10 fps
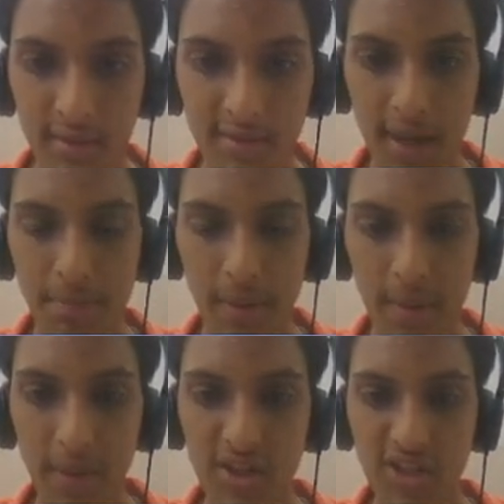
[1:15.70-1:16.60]
Then
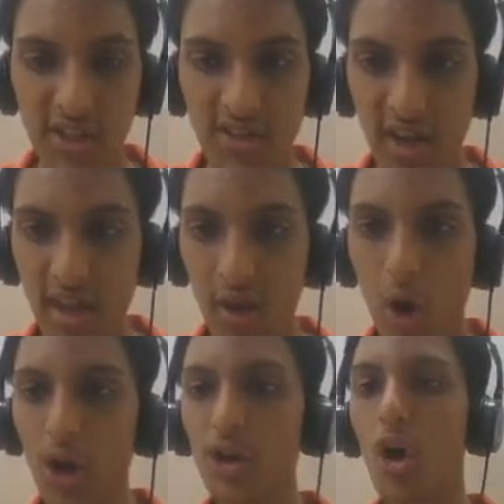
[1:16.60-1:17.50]
PPG3
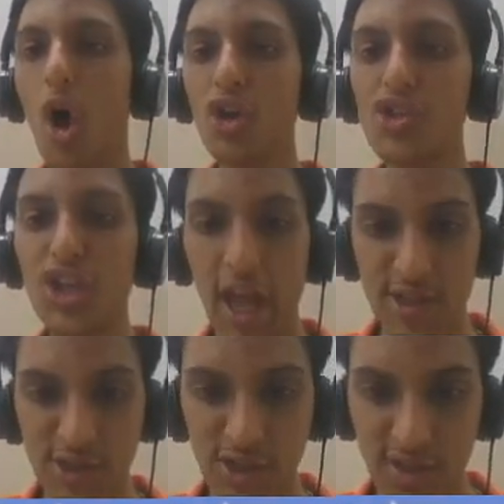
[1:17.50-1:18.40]
on
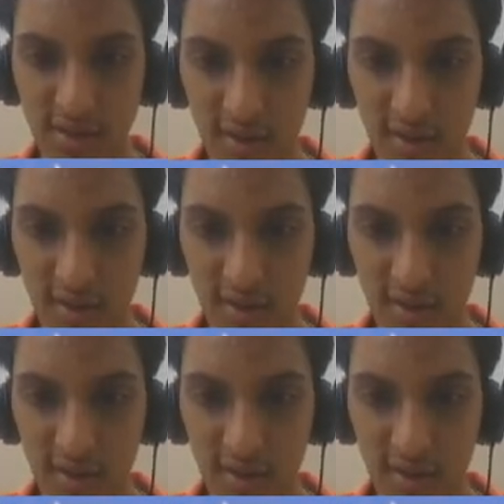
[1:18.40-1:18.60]
oxidase,